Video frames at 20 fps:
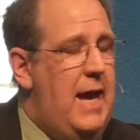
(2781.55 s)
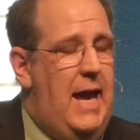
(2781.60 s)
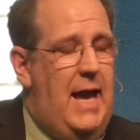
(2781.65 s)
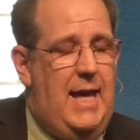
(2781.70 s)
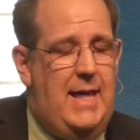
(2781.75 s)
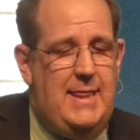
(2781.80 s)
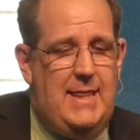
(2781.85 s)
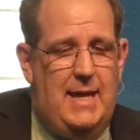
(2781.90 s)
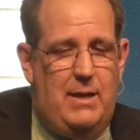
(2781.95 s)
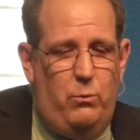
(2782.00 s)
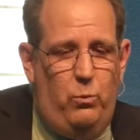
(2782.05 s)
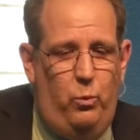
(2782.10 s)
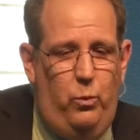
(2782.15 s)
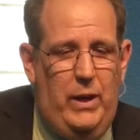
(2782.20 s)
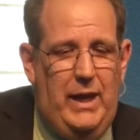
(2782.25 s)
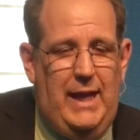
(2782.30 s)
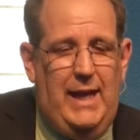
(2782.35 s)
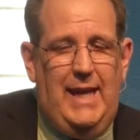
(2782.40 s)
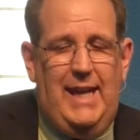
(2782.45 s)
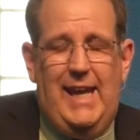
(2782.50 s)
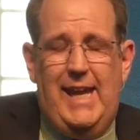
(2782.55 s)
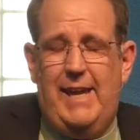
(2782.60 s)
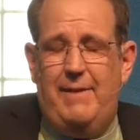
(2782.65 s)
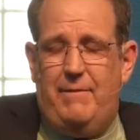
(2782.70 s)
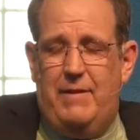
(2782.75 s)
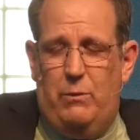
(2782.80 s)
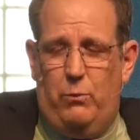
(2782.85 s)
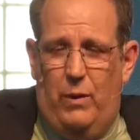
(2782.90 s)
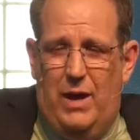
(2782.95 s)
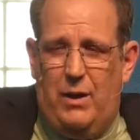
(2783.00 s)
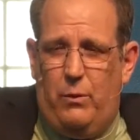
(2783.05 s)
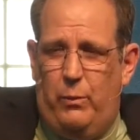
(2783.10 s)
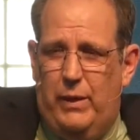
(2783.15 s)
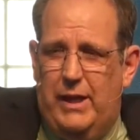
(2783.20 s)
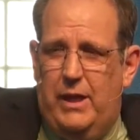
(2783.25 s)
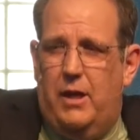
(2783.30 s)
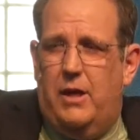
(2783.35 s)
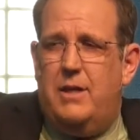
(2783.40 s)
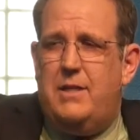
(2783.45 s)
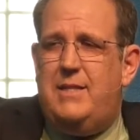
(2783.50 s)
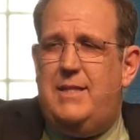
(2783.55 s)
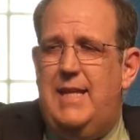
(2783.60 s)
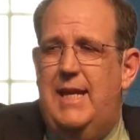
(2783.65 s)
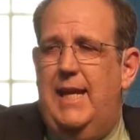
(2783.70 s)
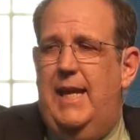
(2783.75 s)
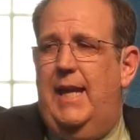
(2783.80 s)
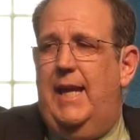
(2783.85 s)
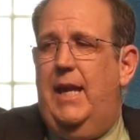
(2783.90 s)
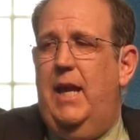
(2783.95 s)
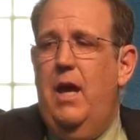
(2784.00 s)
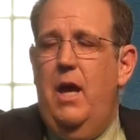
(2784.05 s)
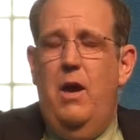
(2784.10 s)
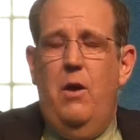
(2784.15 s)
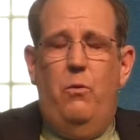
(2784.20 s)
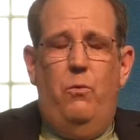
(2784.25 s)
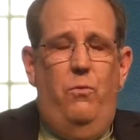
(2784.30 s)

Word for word: and that we, even while we are singing,